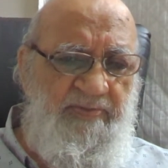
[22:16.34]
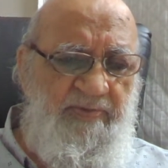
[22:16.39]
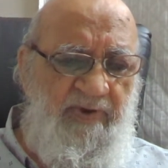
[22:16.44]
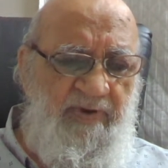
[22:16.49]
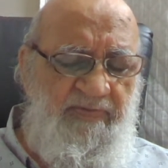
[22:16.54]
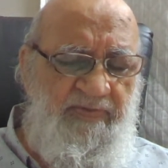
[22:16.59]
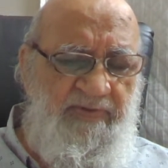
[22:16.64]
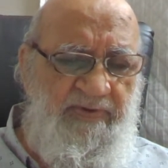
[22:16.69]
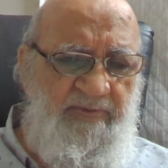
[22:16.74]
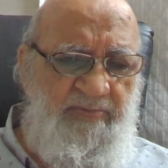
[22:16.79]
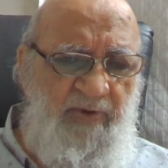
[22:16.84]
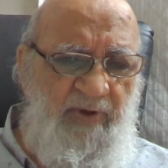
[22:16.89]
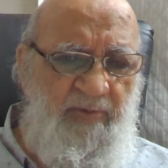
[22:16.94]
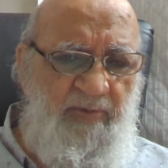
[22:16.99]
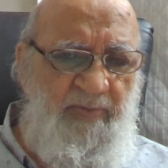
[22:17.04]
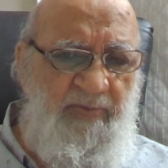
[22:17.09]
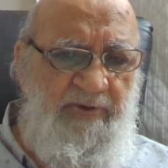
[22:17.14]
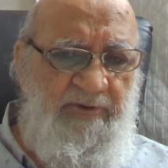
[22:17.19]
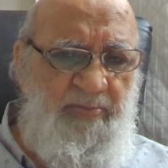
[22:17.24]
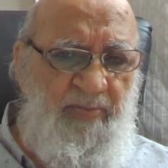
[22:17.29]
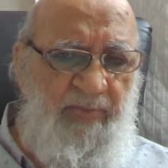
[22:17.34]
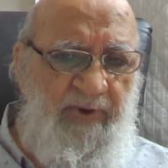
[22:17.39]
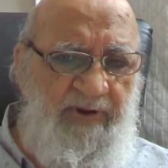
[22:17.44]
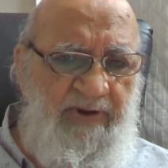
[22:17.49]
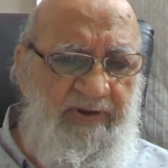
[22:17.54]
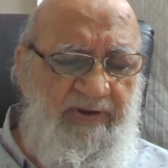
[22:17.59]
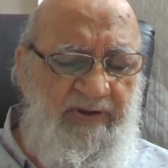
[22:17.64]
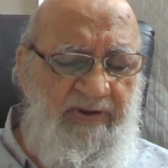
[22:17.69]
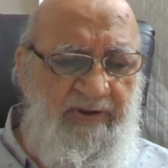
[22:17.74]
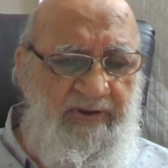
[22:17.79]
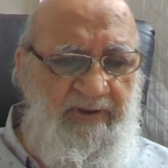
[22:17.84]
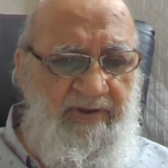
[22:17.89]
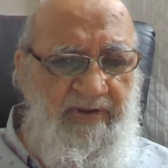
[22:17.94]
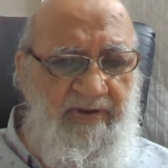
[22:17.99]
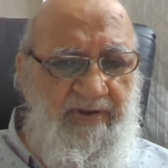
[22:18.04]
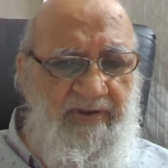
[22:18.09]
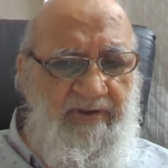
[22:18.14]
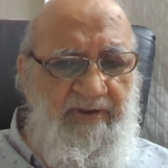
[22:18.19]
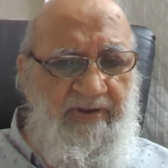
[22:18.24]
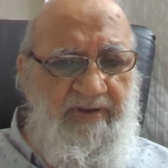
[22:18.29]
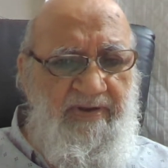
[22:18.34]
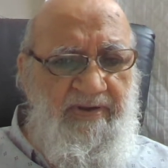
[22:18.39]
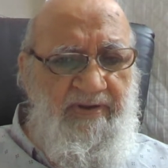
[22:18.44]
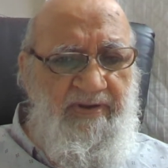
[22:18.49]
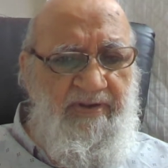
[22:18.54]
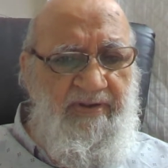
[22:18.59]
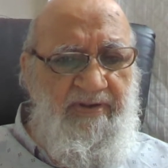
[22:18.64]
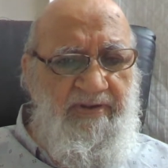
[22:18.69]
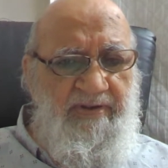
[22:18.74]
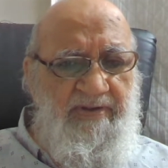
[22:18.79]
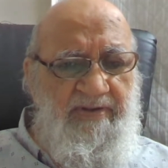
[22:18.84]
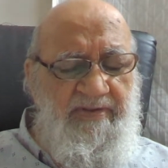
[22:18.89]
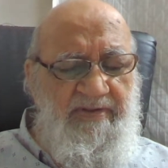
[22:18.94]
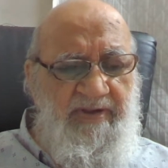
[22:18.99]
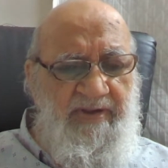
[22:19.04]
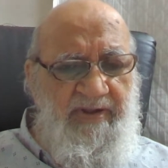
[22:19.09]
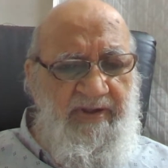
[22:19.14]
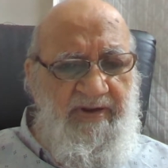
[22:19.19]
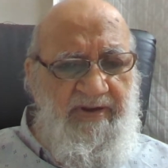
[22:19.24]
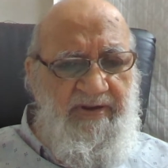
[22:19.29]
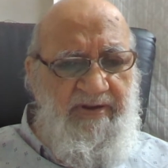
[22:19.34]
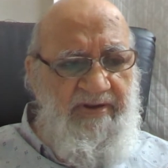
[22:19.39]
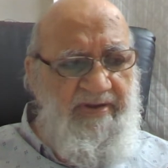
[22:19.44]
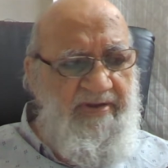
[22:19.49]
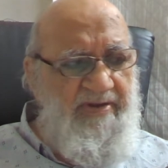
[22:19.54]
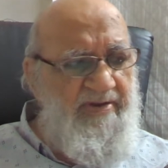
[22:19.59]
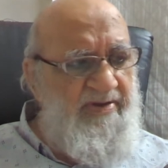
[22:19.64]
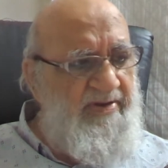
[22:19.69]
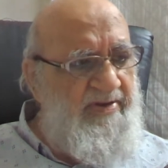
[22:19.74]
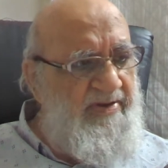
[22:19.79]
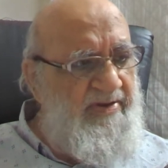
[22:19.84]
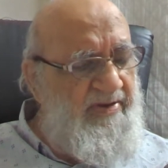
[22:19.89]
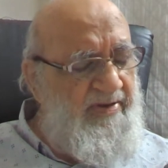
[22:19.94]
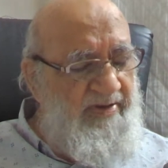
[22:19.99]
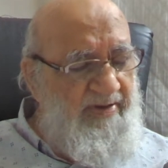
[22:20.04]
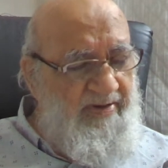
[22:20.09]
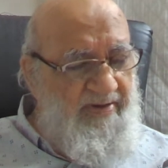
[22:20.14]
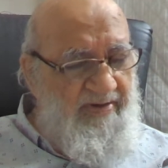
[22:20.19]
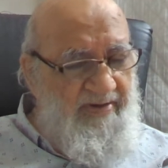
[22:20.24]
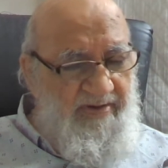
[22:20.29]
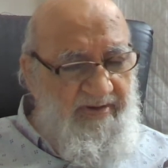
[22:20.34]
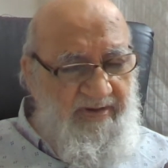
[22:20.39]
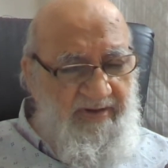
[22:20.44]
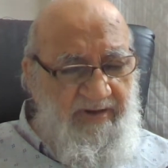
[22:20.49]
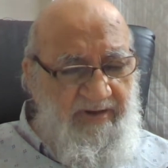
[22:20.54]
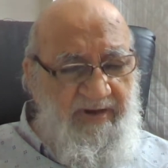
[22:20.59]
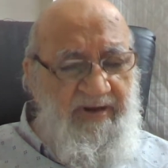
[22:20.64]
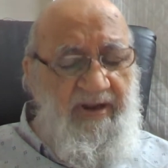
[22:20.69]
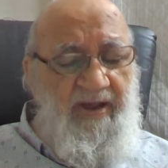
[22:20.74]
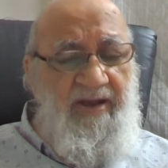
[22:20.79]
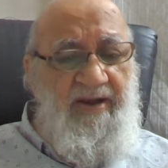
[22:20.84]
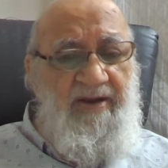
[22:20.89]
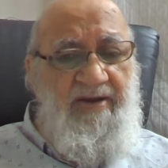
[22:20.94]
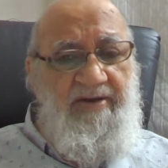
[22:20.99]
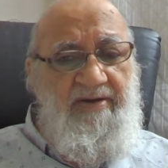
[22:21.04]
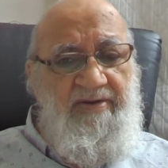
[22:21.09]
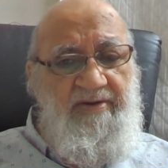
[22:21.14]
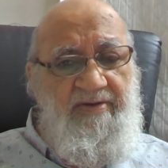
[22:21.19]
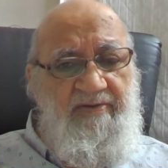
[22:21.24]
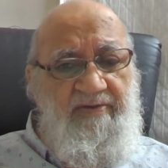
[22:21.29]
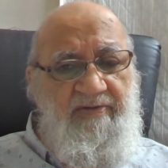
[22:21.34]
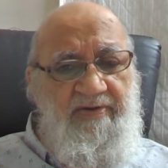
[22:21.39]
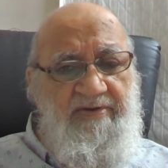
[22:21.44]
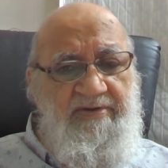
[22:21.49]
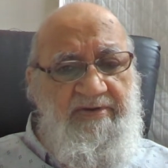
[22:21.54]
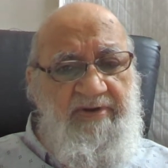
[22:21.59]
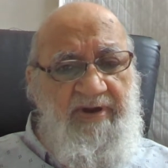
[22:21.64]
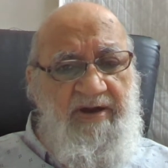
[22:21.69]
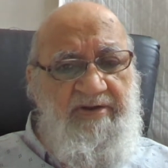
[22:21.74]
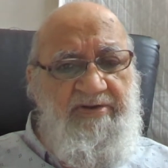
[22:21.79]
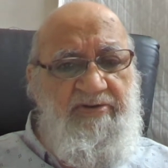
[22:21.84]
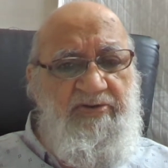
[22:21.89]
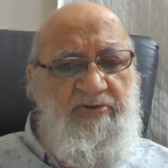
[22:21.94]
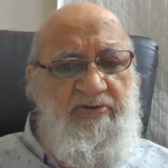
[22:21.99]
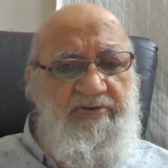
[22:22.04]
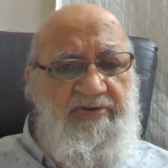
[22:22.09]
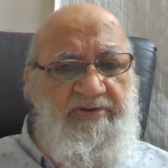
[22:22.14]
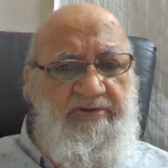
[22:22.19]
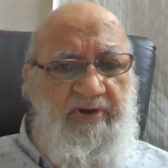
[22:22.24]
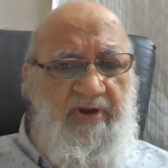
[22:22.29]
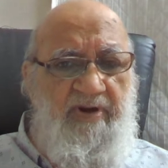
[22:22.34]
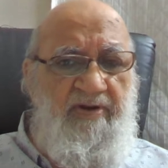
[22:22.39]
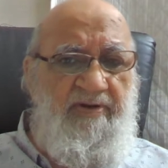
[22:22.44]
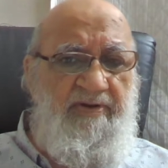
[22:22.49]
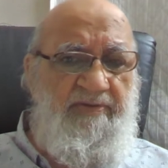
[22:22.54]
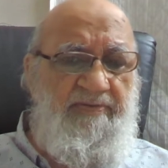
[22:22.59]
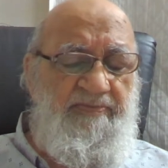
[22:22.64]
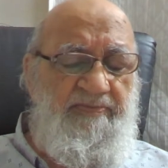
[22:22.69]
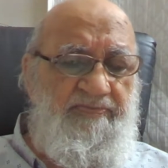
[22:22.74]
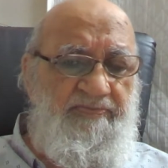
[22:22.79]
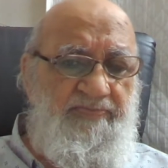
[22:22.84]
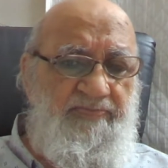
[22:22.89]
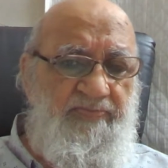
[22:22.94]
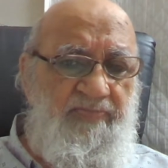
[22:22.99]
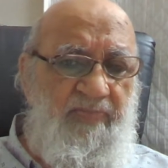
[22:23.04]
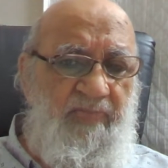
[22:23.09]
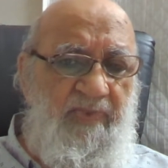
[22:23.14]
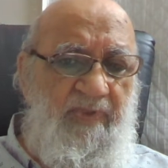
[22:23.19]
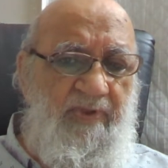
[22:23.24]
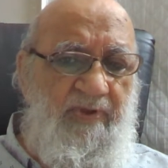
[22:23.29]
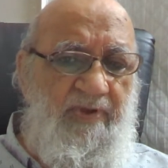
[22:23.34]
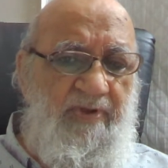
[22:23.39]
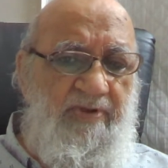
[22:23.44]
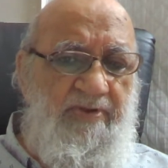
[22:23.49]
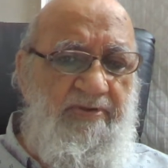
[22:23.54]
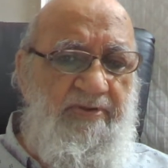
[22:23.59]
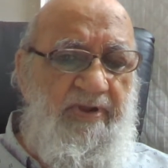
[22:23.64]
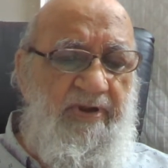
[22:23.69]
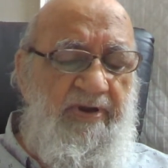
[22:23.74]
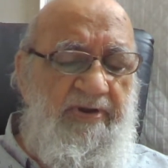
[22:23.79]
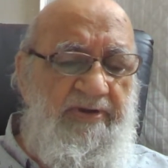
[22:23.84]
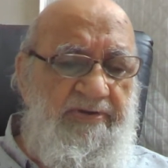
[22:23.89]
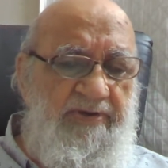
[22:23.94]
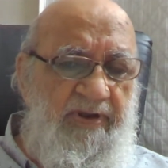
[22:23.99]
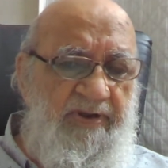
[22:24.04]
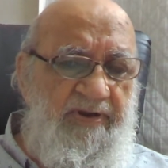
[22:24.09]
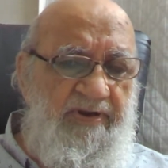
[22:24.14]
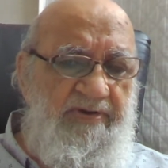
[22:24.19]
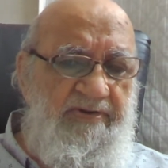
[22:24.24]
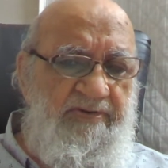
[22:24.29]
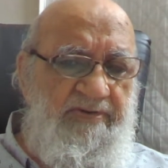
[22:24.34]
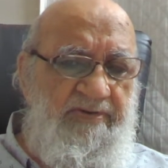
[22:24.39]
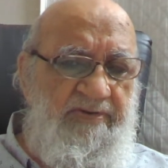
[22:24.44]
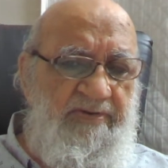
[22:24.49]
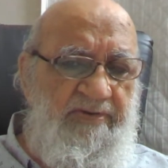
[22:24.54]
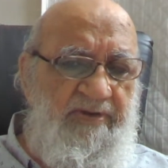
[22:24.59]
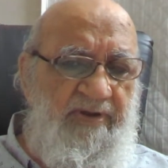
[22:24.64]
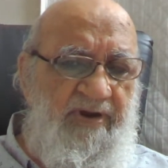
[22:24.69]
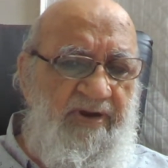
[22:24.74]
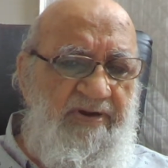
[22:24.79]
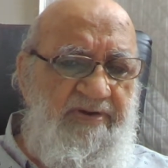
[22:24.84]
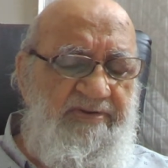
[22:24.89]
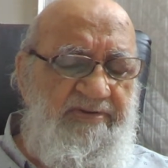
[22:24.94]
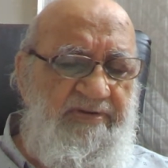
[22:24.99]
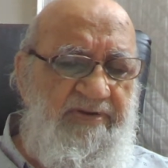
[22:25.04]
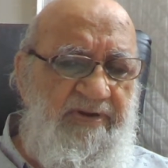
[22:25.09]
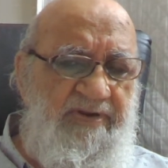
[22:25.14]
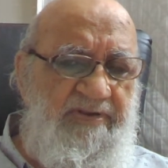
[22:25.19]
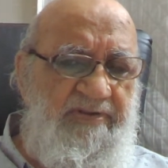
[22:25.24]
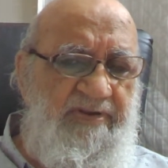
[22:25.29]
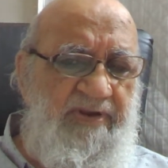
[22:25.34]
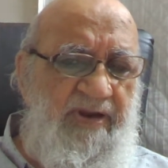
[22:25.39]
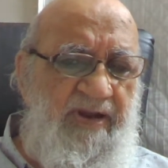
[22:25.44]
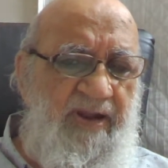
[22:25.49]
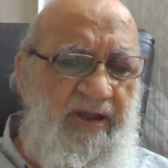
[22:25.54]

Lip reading: Prophet Muhammad, but their denial was not so strong. The reason is they had seen the